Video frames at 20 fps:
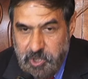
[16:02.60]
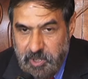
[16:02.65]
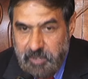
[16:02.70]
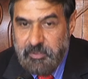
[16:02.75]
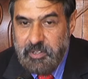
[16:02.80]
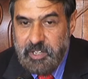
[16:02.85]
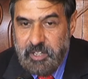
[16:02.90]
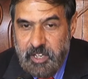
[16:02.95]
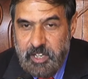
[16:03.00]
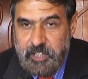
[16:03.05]

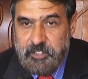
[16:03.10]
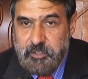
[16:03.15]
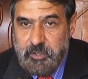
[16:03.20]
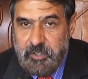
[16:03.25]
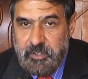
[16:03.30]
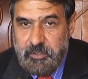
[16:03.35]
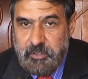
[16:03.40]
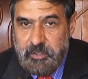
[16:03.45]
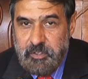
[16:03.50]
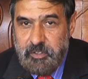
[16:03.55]
children get
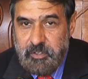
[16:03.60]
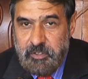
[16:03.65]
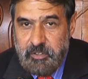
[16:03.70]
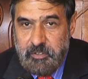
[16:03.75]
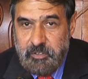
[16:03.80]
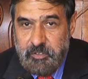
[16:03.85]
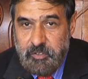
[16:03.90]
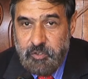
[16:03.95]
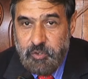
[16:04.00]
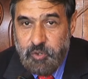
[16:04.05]

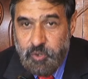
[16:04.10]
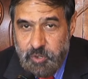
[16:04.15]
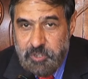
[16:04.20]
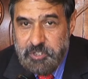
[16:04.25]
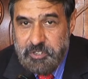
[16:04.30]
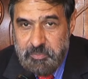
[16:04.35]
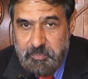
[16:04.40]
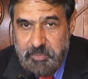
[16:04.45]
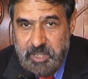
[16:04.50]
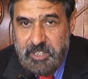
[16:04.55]

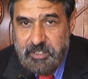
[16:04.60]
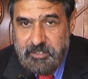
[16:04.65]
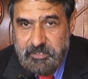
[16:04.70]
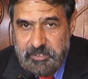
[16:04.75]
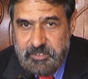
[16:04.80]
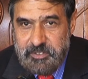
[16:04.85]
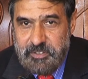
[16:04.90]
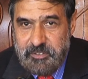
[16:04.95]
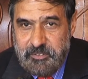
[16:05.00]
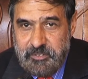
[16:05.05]
cooked
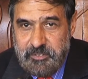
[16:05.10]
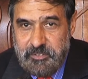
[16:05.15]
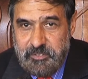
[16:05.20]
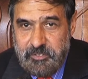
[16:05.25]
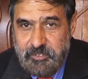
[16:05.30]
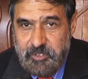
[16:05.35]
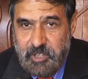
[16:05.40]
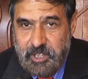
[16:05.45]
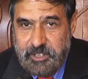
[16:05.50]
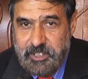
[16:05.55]
meals.
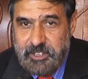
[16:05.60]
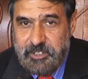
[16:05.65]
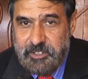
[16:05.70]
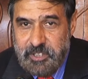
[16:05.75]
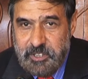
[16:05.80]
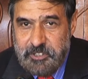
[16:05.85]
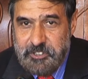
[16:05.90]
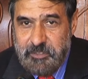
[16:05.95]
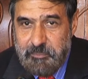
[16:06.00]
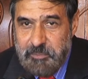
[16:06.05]

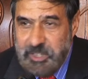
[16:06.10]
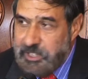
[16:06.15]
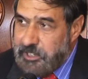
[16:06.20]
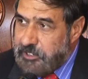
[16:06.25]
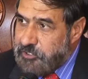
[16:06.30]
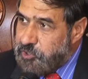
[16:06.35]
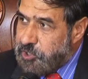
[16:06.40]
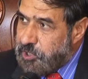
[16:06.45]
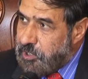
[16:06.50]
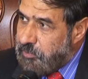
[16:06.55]
130
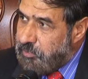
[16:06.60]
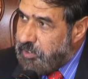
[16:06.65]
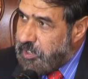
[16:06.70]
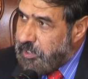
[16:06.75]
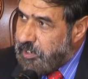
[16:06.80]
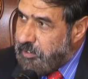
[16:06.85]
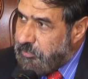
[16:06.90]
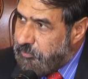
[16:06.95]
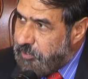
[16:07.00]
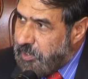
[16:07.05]
million
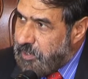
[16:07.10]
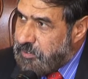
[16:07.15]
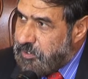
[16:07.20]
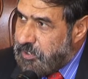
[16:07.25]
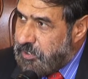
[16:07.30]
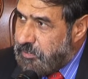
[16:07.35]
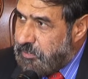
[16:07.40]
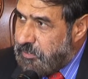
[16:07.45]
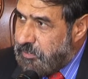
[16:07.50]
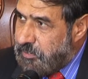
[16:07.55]
children are fed.